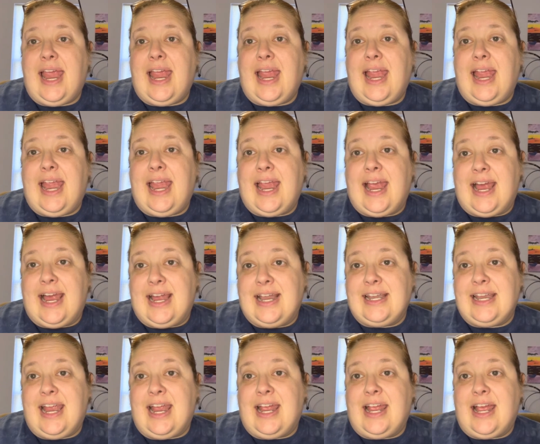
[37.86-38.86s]

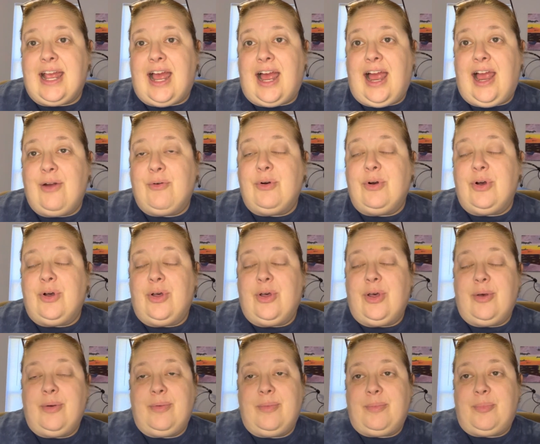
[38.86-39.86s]
and I
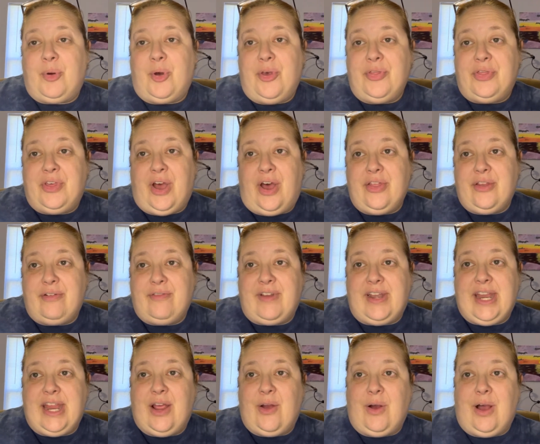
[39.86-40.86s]
will put the other
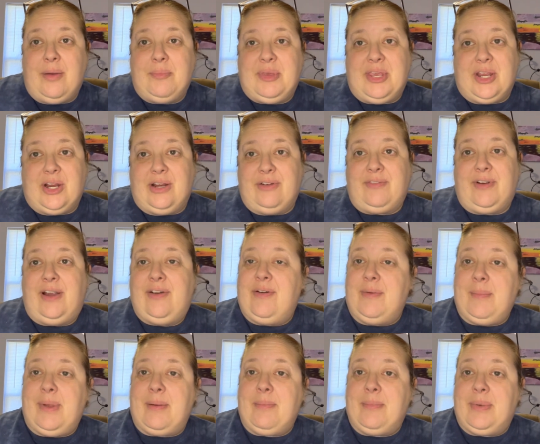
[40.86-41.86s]
video up here if I
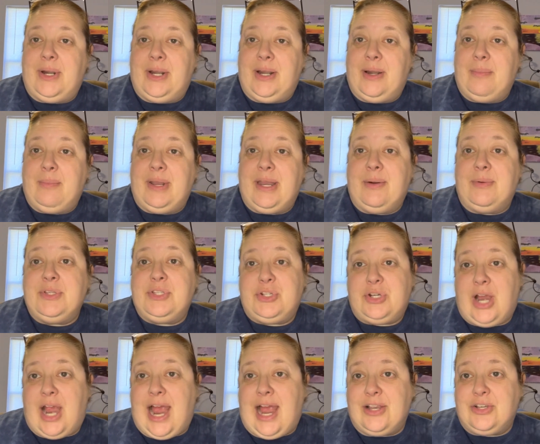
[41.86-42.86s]
remember, but it was
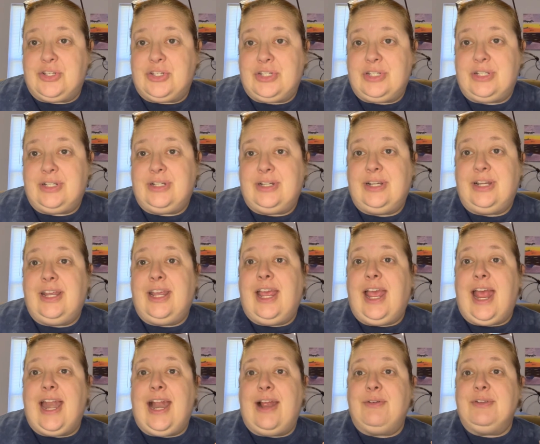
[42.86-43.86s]
trash,
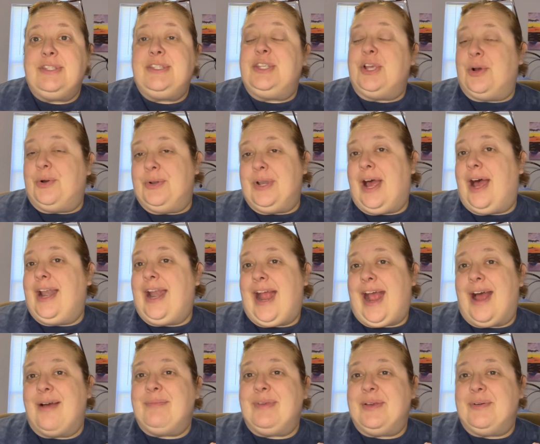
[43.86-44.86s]
and I was so not
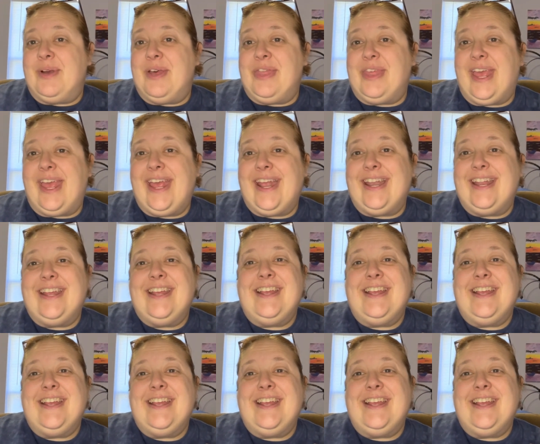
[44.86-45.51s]
happy with it.